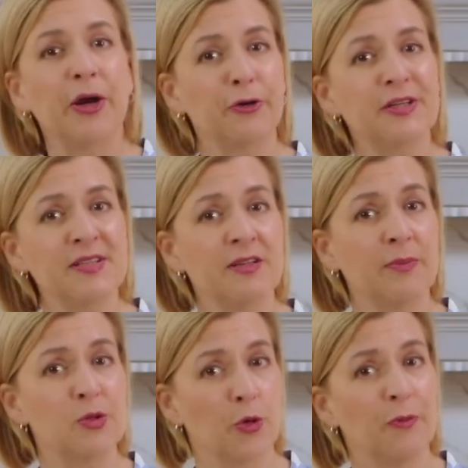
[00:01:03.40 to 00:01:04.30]
butter doesn't
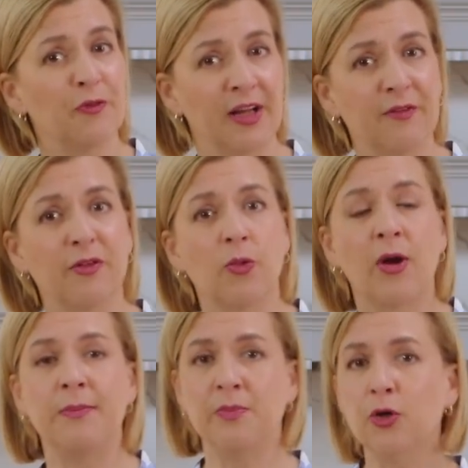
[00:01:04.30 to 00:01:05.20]
absorb flavor the
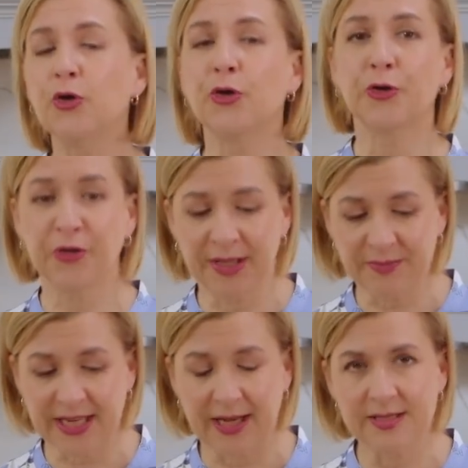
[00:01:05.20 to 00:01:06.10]
way milk or cream
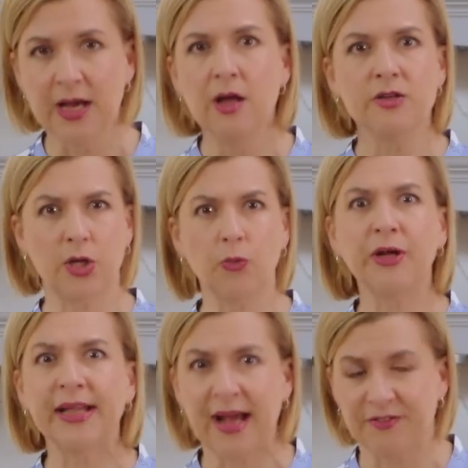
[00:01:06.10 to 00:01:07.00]
does, so you
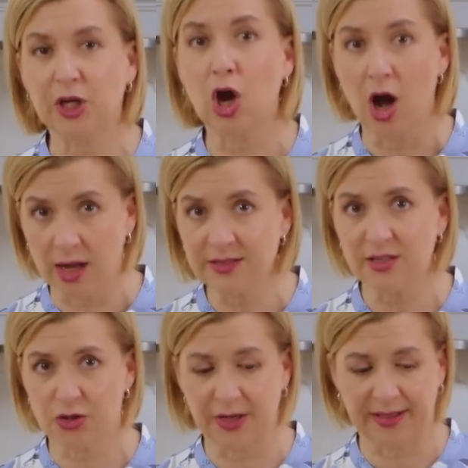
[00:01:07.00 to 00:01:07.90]
really have to
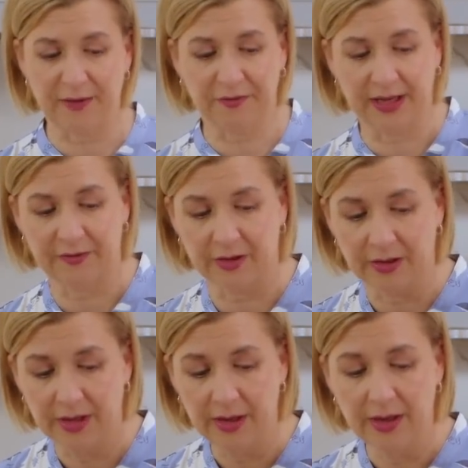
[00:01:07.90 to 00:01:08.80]
concentrate that flavor.
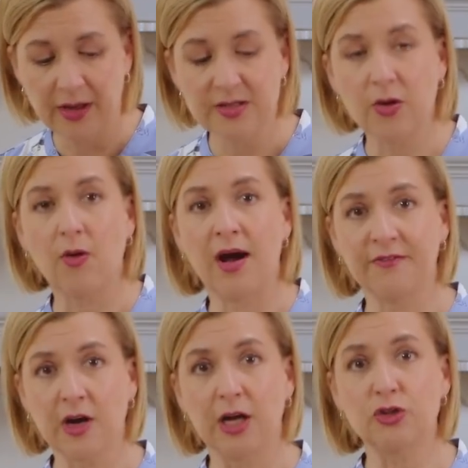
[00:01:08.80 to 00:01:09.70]
So I've
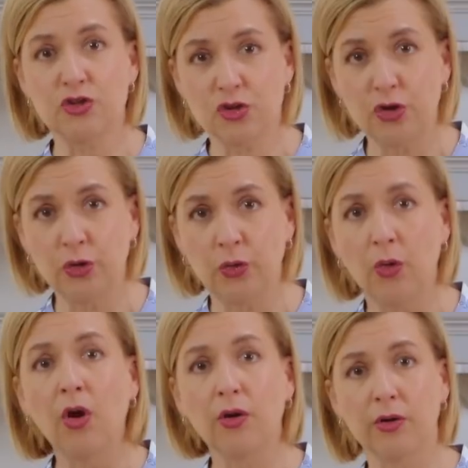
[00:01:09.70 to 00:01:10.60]
got
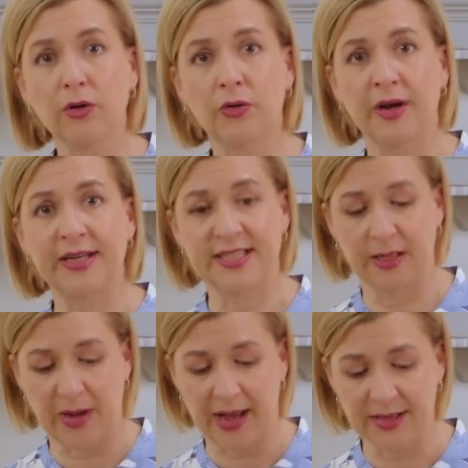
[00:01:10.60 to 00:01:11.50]
2 Earl Grey tea
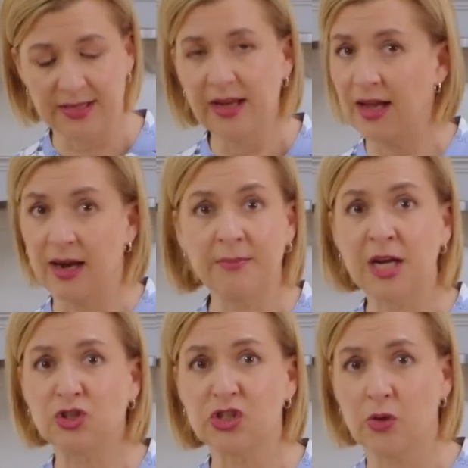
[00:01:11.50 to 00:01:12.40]
bags, and I'm
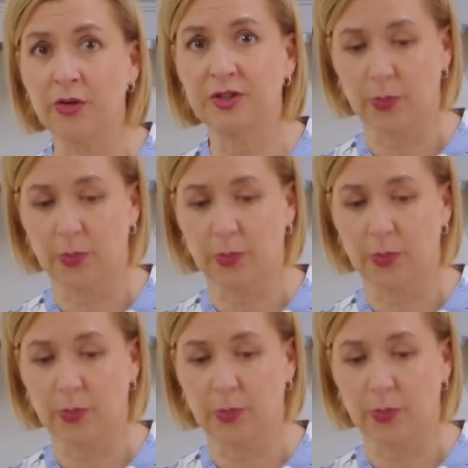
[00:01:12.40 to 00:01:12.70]
not just going to